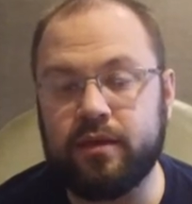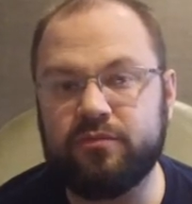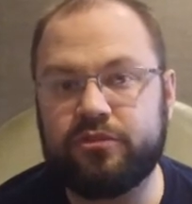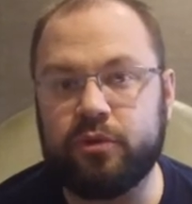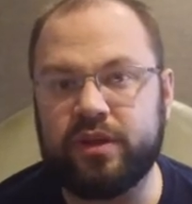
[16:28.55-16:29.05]

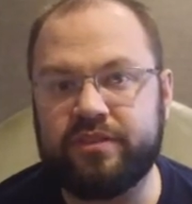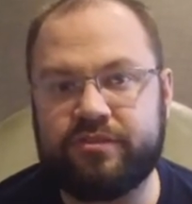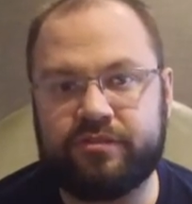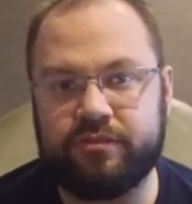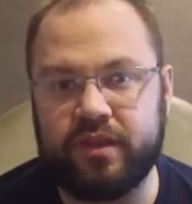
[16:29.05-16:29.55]
So
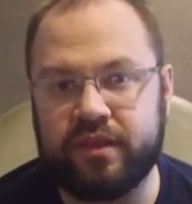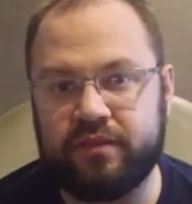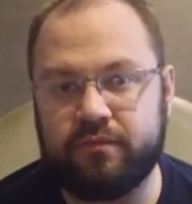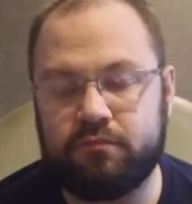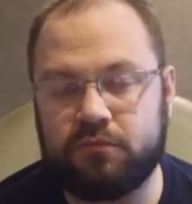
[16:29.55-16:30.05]
it
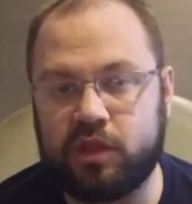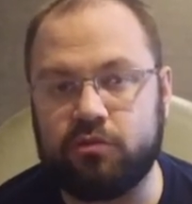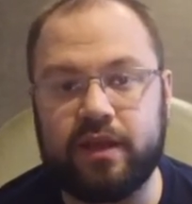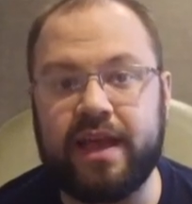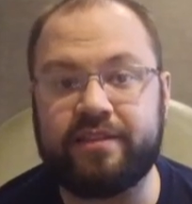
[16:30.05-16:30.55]

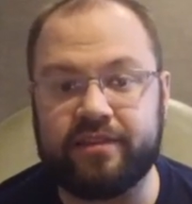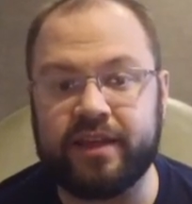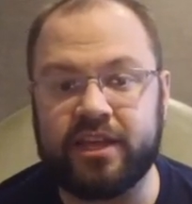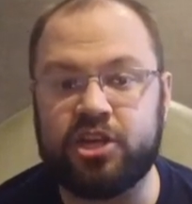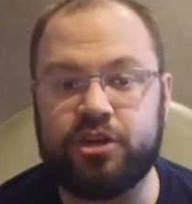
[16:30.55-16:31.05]
creates an
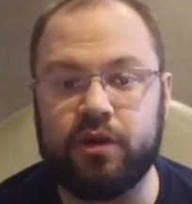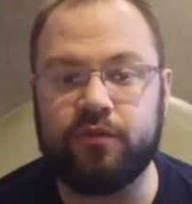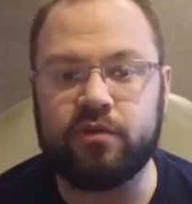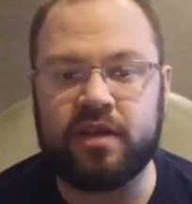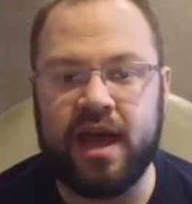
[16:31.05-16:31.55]
issue
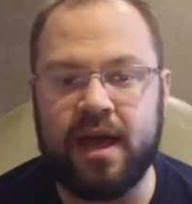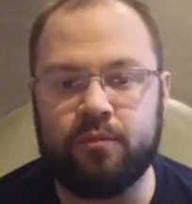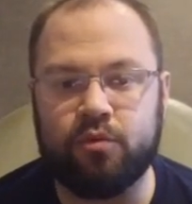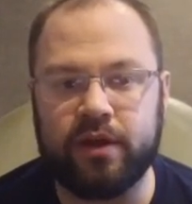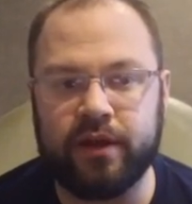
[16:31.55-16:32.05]
over
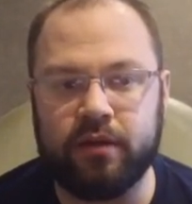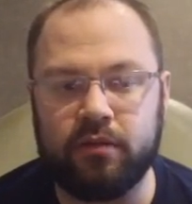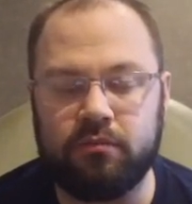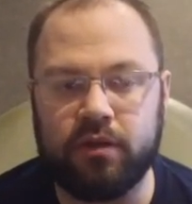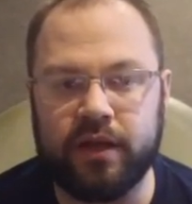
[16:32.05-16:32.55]
time where
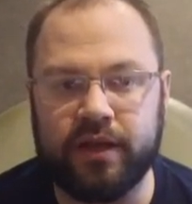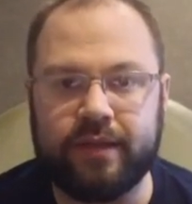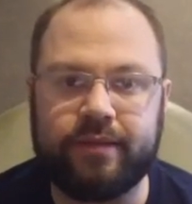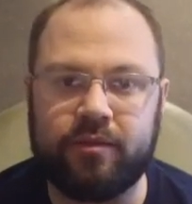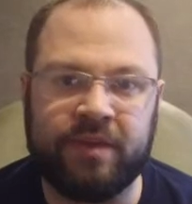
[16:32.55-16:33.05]

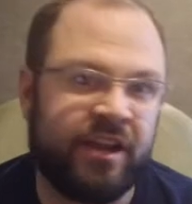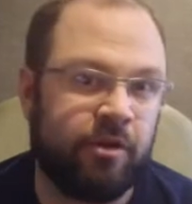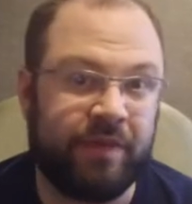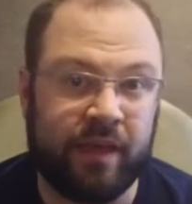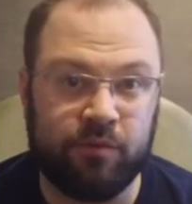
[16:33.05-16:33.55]
you may
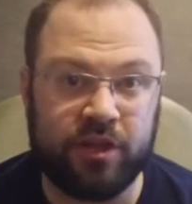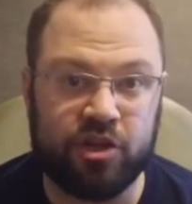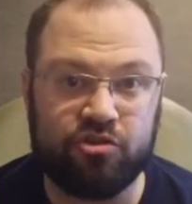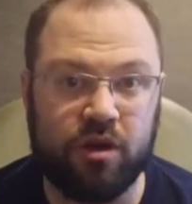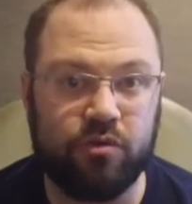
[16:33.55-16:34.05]
not be able to
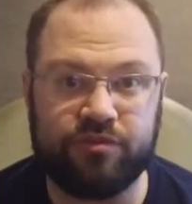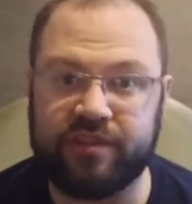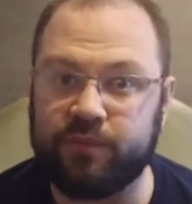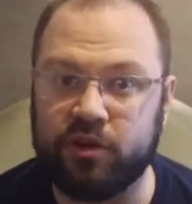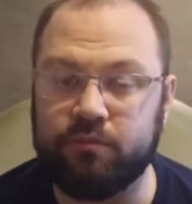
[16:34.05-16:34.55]
control
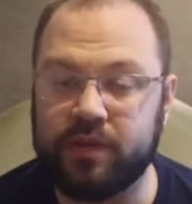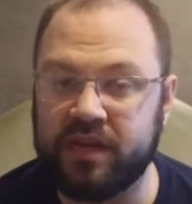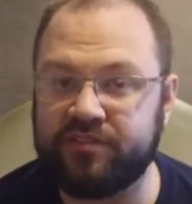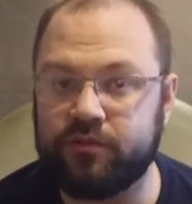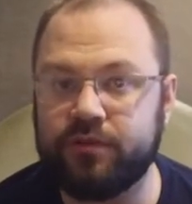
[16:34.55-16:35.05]
some of your
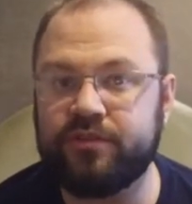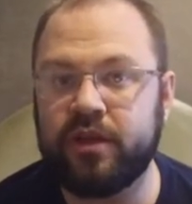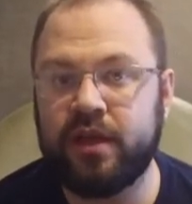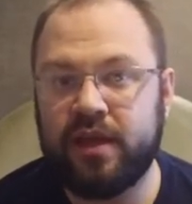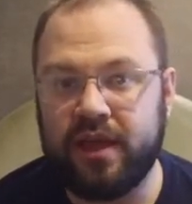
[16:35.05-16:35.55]
muscles,
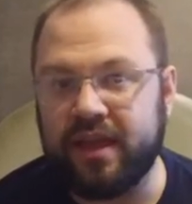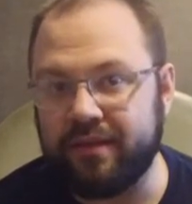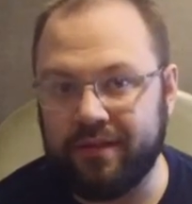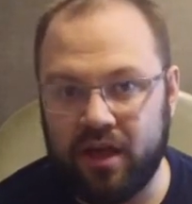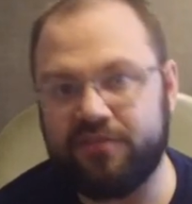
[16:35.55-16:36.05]

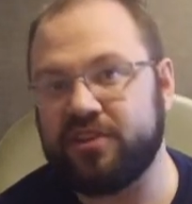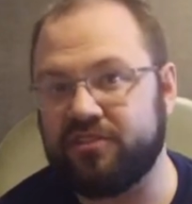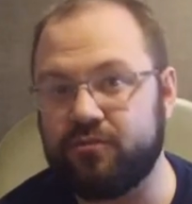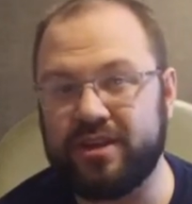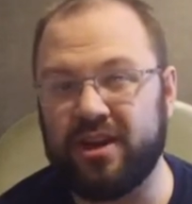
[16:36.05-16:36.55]
and
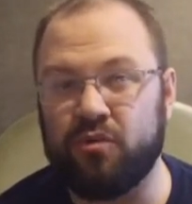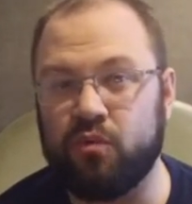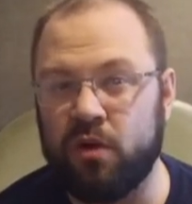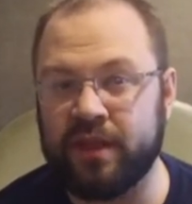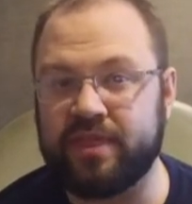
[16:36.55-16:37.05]
obviously we don't
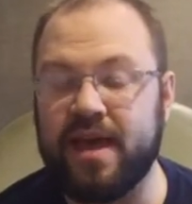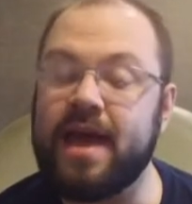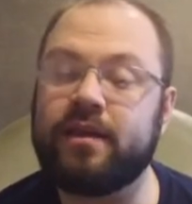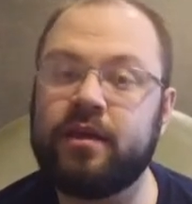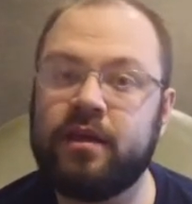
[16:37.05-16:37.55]
want
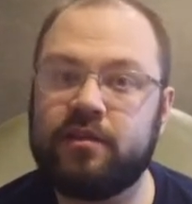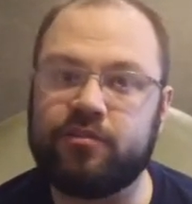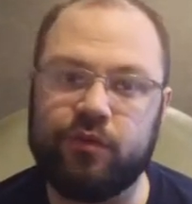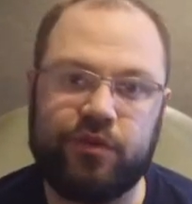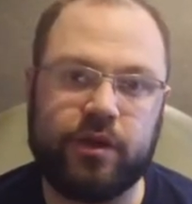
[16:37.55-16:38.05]
that.
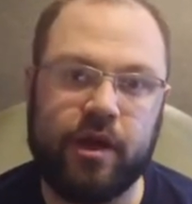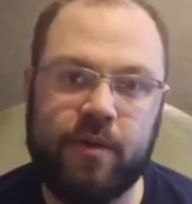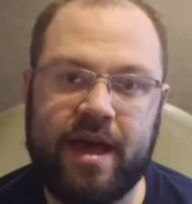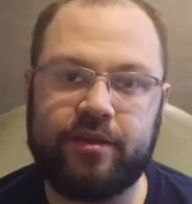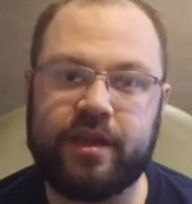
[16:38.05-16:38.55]
So if you go
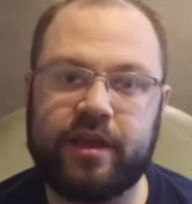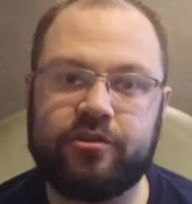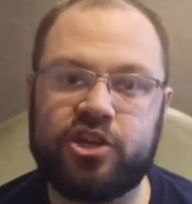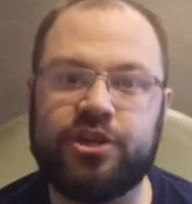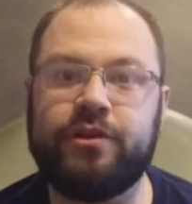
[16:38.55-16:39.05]
out, you go
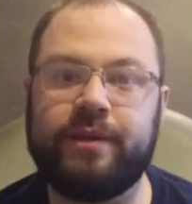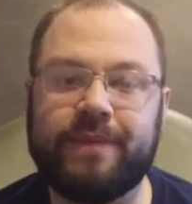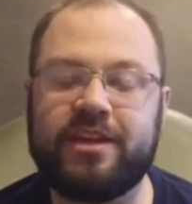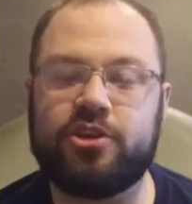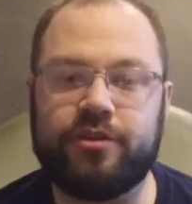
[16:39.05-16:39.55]
shooting,
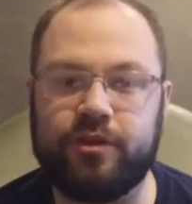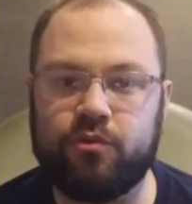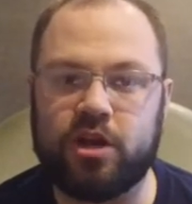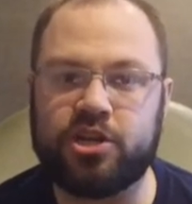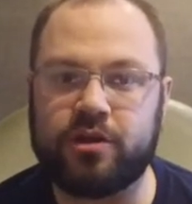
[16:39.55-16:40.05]
make sure you
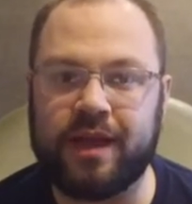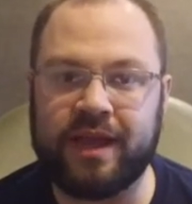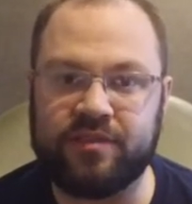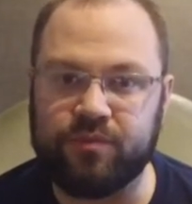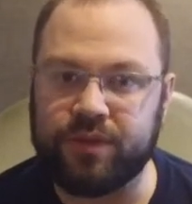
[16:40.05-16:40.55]
wash your
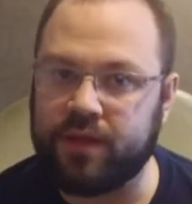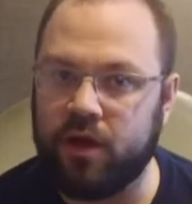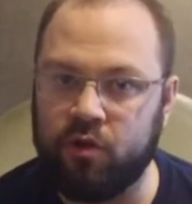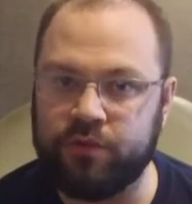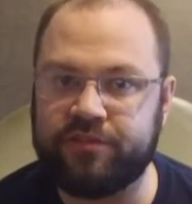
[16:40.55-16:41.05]
hands with
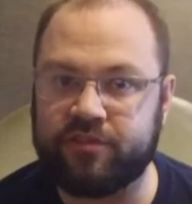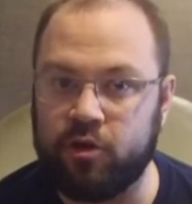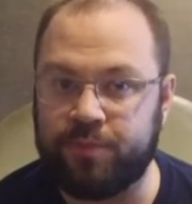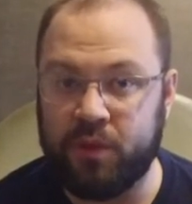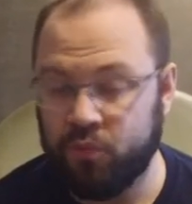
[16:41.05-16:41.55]
cold,
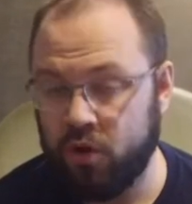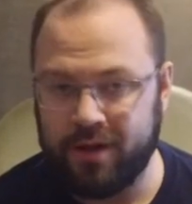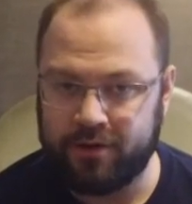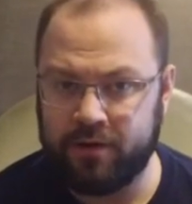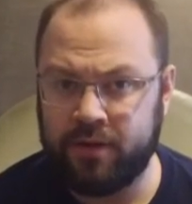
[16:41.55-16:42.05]
soapy water.